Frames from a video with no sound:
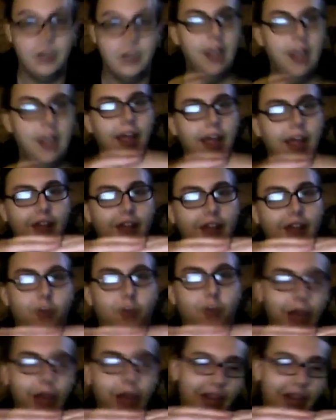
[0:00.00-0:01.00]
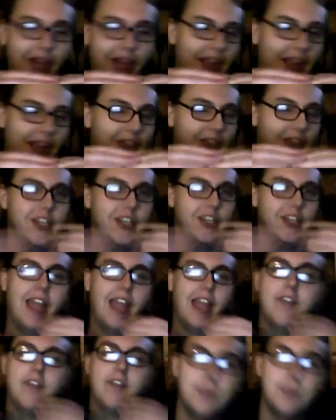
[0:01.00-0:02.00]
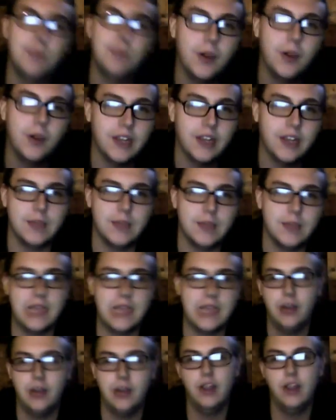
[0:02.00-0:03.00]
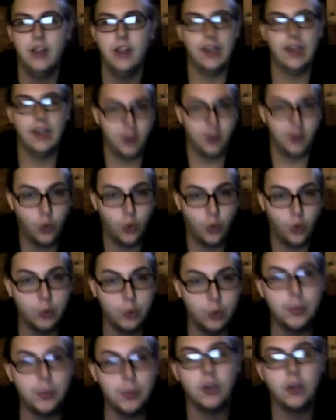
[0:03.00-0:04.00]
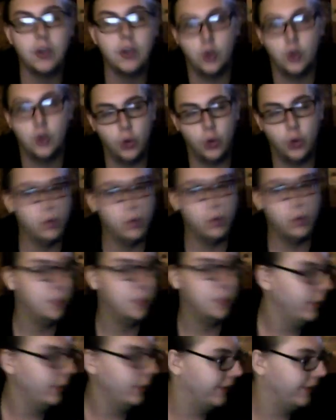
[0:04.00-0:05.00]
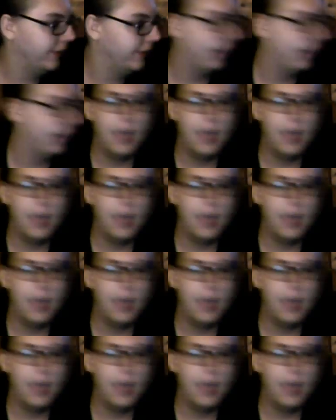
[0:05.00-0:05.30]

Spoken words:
if we actually have a book that comes out, like a core book, a core rule book, whatever,